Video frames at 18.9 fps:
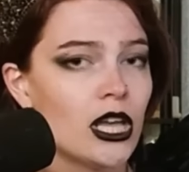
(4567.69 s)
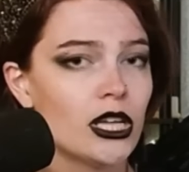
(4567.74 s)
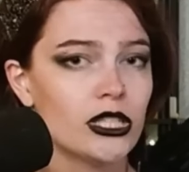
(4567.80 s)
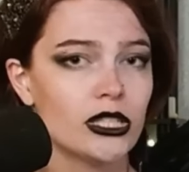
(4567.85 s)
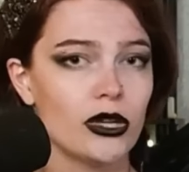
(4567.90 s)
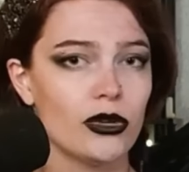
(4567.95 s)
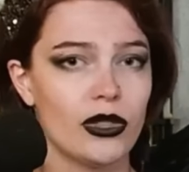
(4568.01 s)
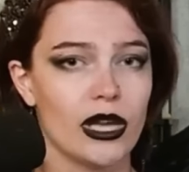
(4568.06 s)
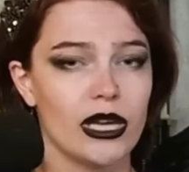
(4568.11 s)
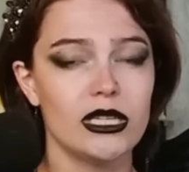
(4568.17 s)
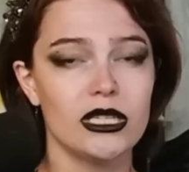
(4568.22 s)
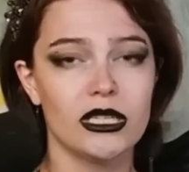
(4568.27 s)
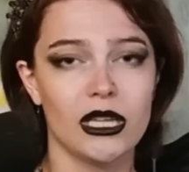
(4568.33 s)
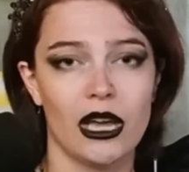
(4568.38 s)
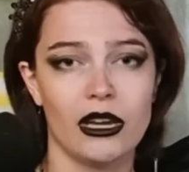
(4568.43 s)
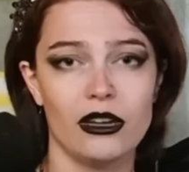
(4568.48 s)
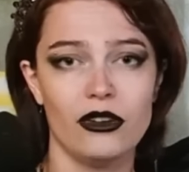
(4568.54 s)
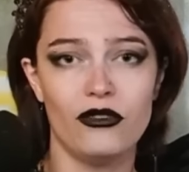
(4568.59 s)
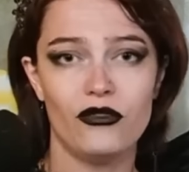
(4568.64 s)
So they
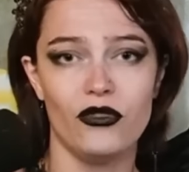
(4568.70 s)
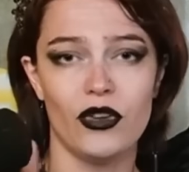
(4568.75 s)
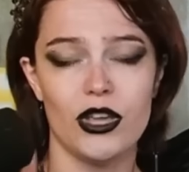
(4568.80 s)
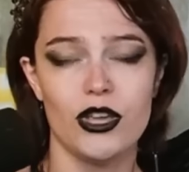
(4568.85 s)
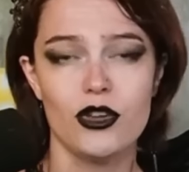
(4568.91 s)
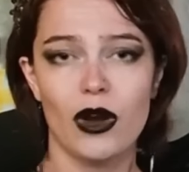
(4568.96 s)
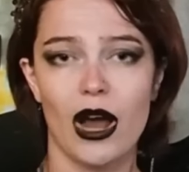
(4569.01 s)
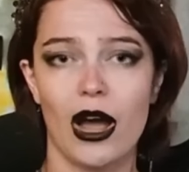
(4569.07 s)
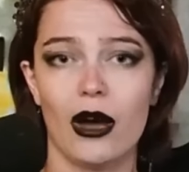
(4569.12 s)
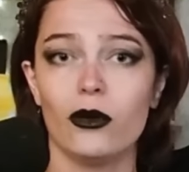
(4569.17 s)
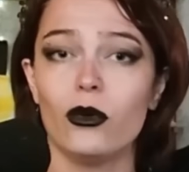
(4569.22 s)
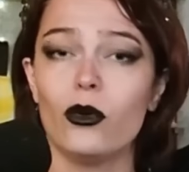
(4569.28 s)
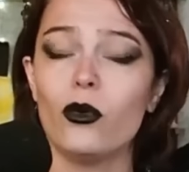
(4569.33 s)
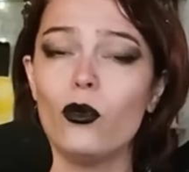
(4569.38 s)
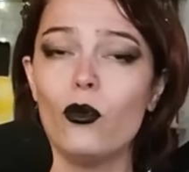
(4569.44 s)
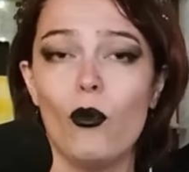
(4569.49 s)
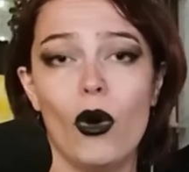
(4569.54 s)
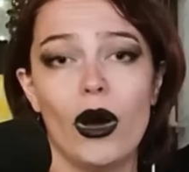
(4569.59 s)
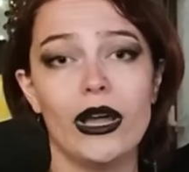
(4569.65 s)
decide to figure out
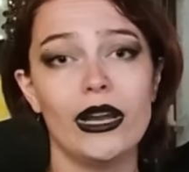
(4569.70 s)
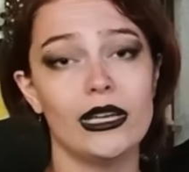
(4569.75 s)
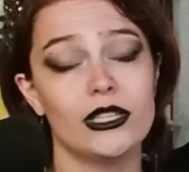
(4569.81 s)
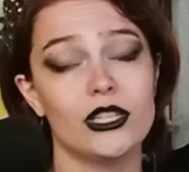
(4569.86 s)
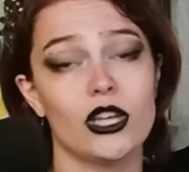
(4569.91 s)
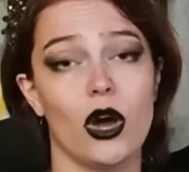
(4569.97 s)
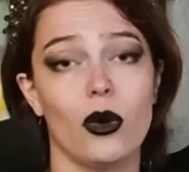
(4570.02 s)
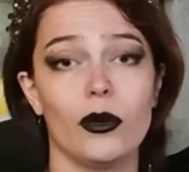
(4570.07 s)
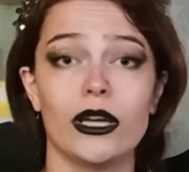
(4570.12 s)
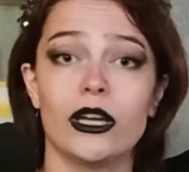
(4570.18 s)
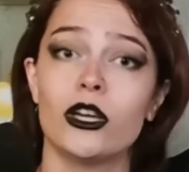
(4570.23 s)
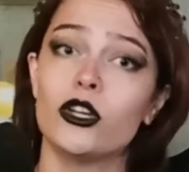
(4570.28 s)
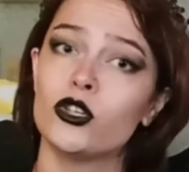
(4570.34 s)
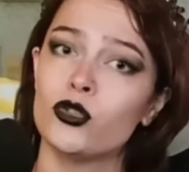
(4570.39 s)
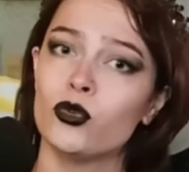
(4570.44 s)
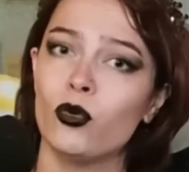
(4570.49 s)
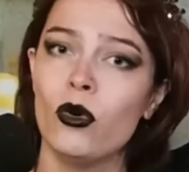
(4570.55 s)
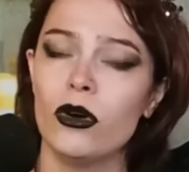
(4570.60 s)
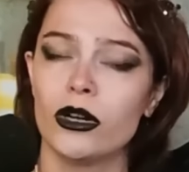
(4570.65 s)
what it's going
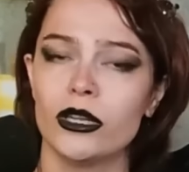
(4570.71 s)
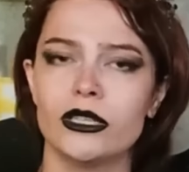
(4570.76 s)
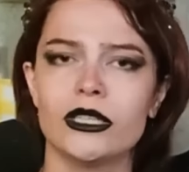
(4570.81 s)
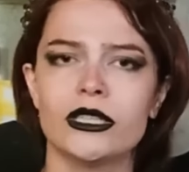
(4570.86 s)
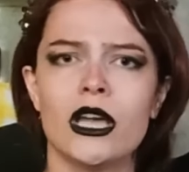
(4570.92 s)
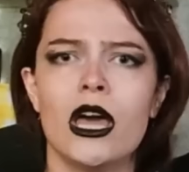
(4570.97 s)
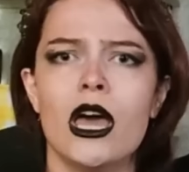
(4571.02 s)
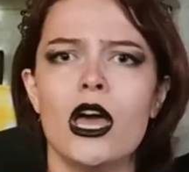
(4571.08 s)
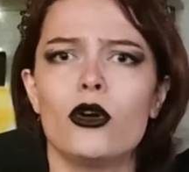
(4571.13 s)
towards.